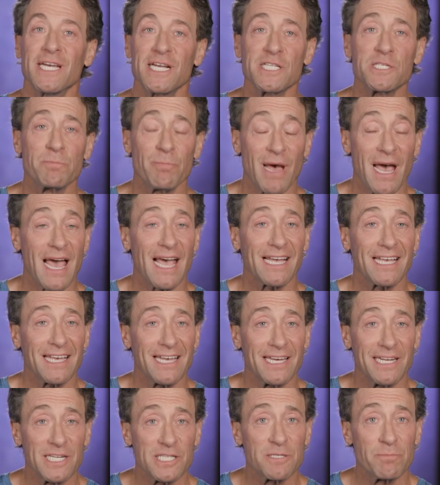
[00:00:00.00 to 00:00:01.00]
it's back,
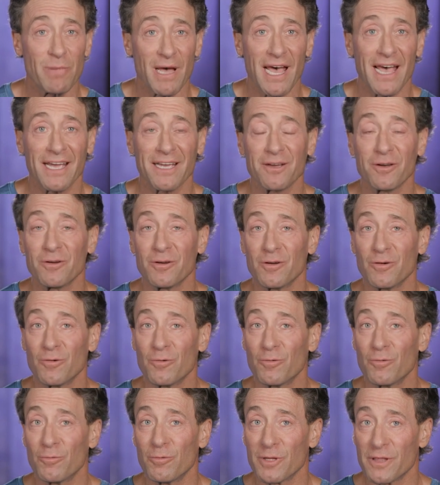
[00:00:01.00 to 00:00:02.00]
and it's back
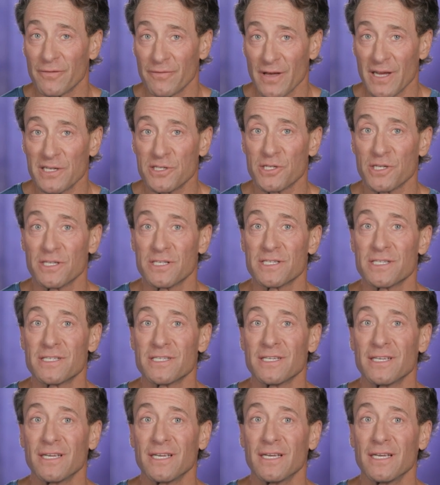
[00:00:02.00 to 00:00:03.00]
with a
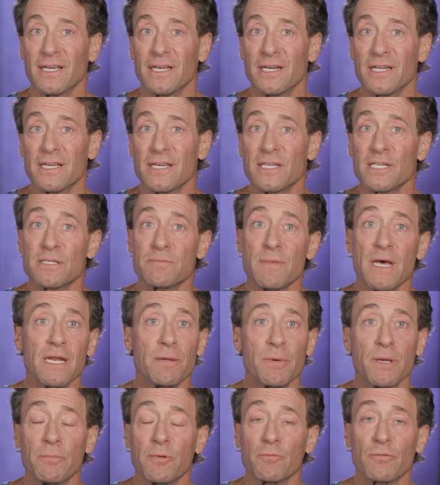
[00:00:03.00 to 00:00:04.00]
vengeance. It is,
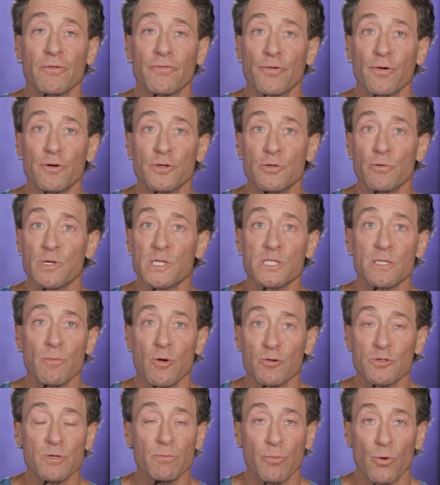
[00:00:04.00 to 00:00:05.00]
many people refer to it as the
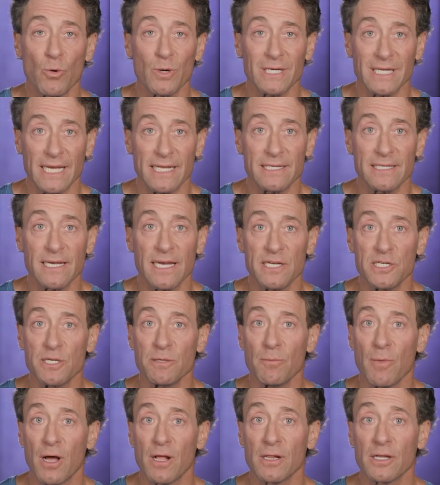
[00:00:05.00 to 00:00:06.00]
most important
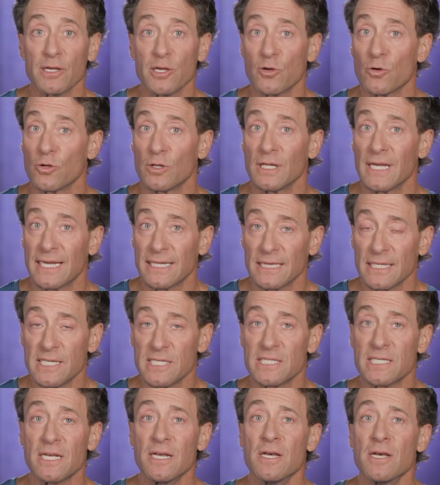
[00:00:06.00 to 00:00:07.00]
anti-aging molecule, at
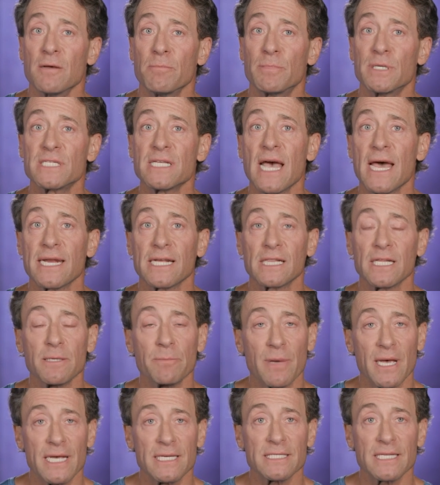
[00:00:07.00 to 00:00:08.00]
least
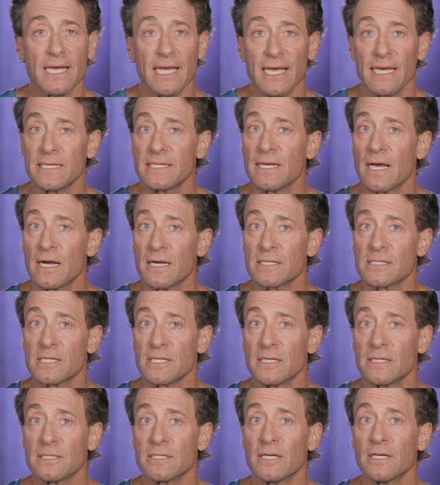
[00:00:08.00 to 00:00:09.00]
botanically based
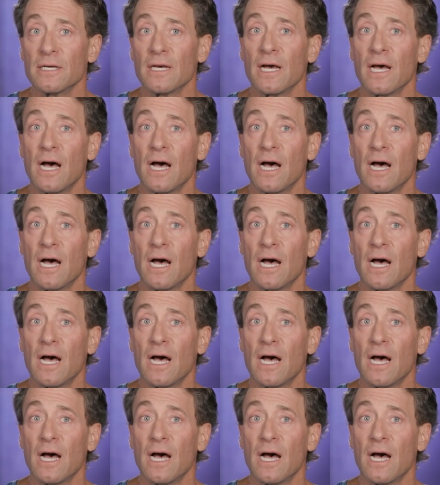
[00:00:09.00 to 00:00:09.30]
antioxidant